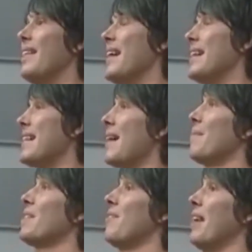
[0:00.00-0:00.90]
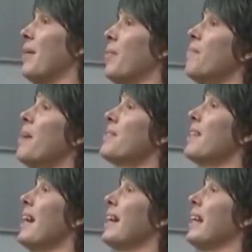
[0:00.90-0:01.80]
then its atmosphere would
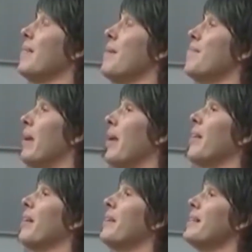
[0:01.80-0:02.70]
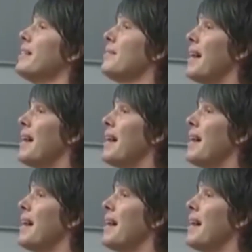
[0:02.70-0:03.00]
most likely have been blown off into